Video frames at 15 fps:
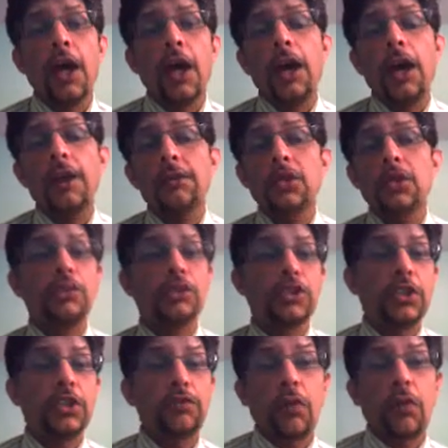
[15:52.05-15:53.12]
Even though he was
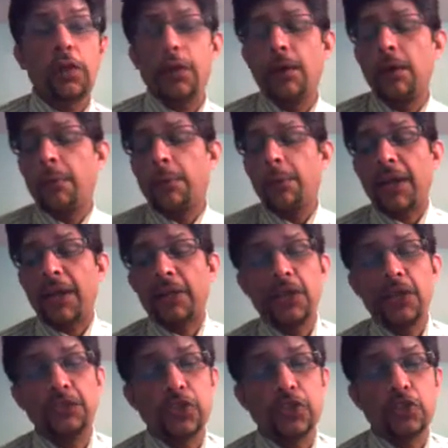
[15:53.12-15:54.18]
hit for a
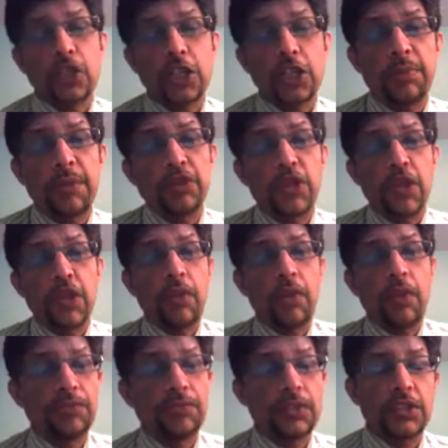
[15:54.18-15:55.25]
magnificent 6 by
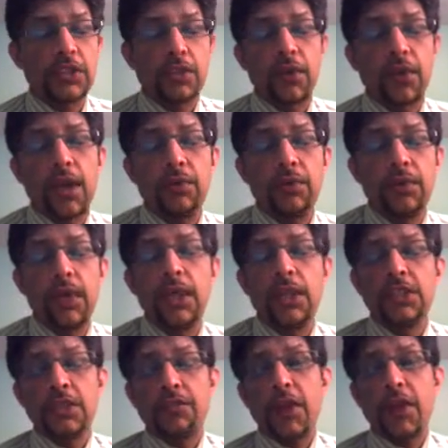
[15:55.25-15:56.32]
Sefar
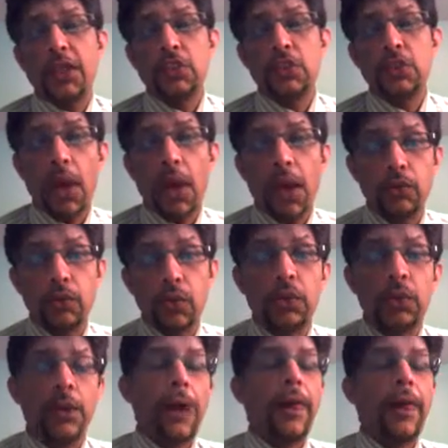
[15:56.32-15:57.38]
Zuavo
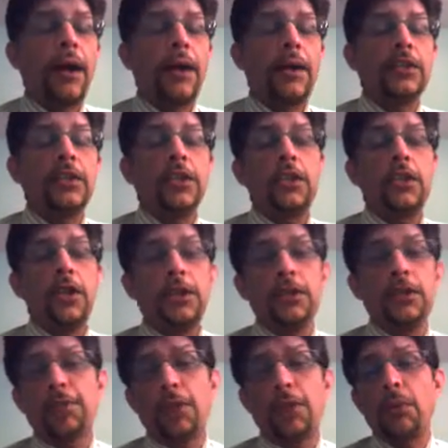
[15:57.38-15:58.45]
in the
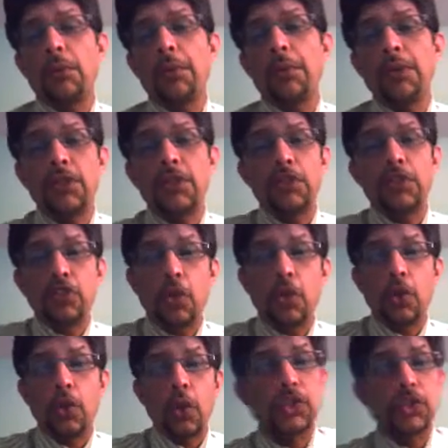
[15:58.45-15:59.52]
initial
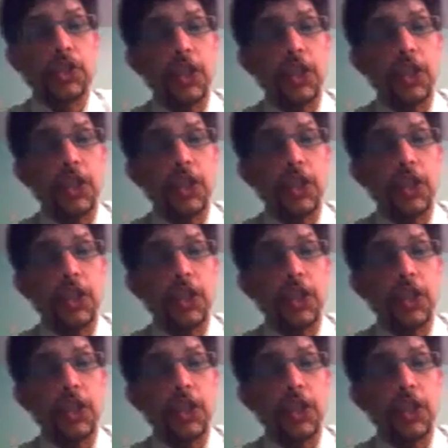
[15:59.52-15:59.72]
overs.